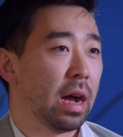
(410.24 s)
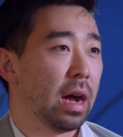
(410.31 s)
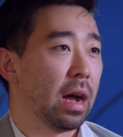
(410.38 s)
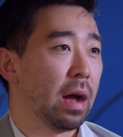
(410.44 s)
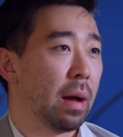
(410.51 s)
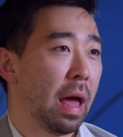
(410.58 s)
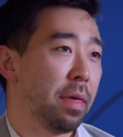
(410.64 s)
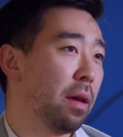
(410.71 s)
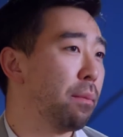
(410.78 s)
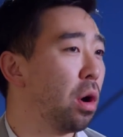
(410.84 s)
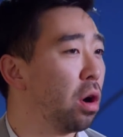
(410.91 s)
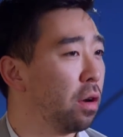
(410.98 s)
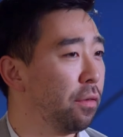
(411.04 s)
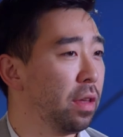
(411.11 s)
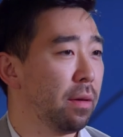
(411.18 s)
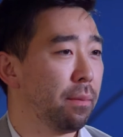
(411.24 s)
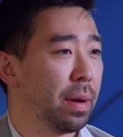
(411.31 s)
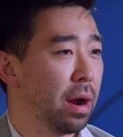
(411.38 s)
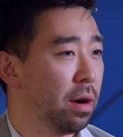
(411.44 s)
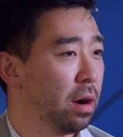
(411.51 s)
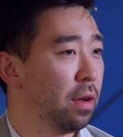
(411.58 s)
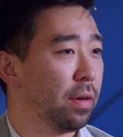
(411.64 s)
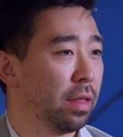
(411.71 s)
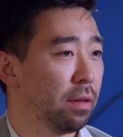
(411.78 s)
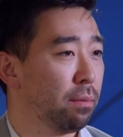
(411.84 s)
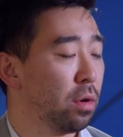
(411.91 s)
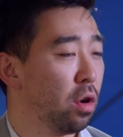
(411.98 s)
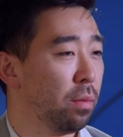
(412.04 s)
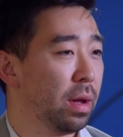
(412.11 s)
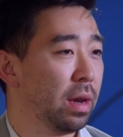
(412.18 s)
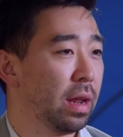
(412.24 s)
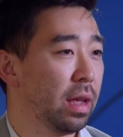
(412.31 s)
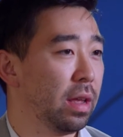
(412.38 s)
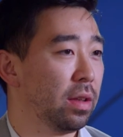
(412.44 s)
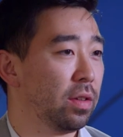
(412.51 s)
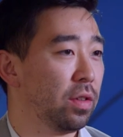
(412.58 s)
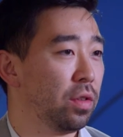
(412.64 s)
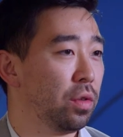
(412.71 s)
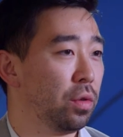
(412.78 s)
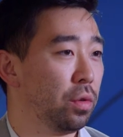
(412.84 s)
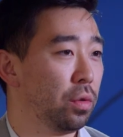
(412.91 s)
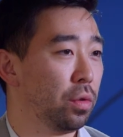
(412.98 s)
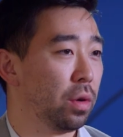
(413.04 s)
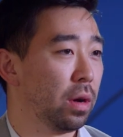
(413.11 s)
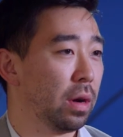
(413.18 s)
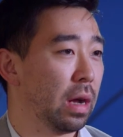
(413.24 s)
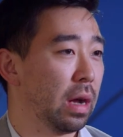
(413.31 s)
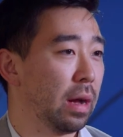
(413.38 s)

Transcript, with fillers: uh, I think part of the imperative at the moment is to uh,